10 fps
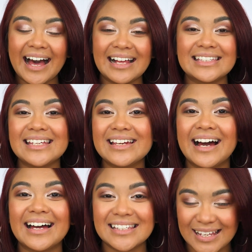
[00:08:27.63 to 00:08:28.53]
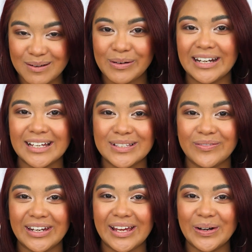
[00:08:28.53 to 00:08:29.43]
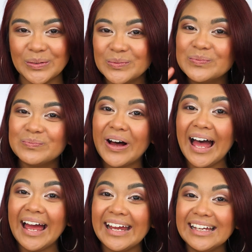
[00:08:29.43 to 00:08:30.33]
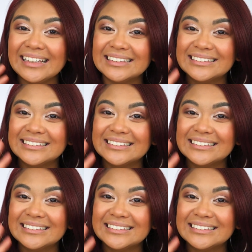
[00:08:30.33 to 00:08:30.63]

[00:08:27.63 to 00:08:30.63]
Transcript: I'll see you guys in my next video. Bye.